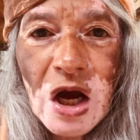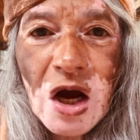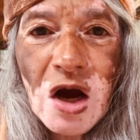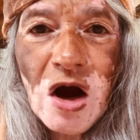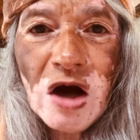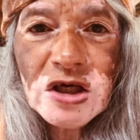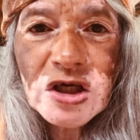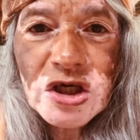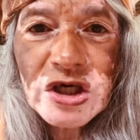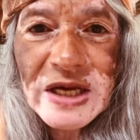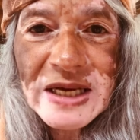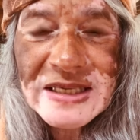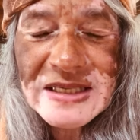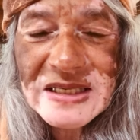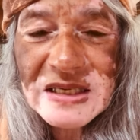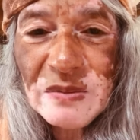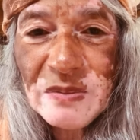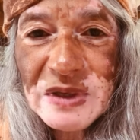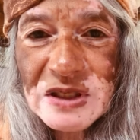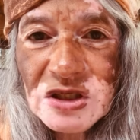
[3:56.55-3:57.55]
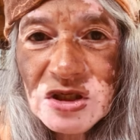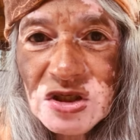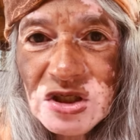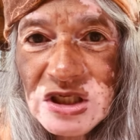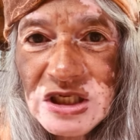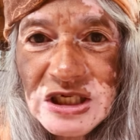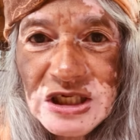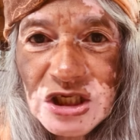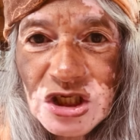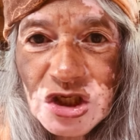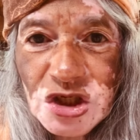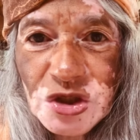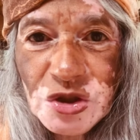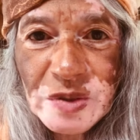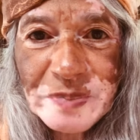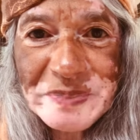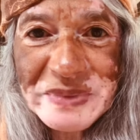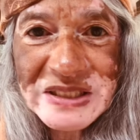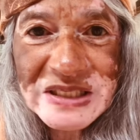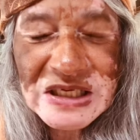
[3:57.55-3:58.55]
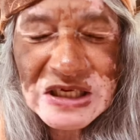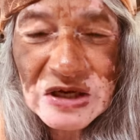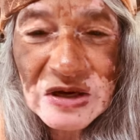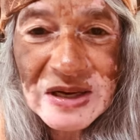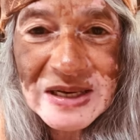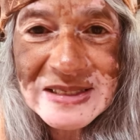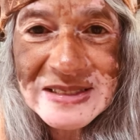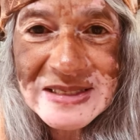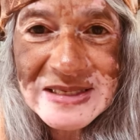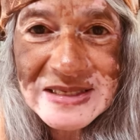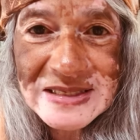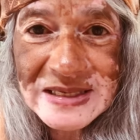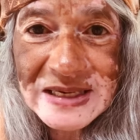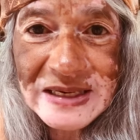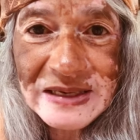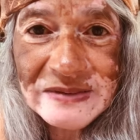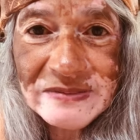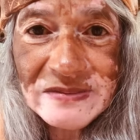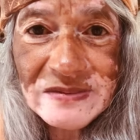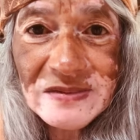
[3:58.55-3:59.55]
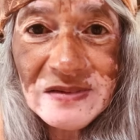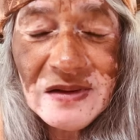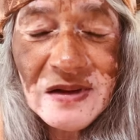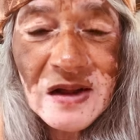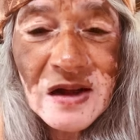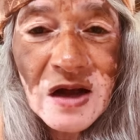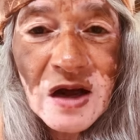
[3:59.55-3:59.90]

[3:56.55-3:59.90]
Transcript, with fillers: contract someone to teach you a particular skill.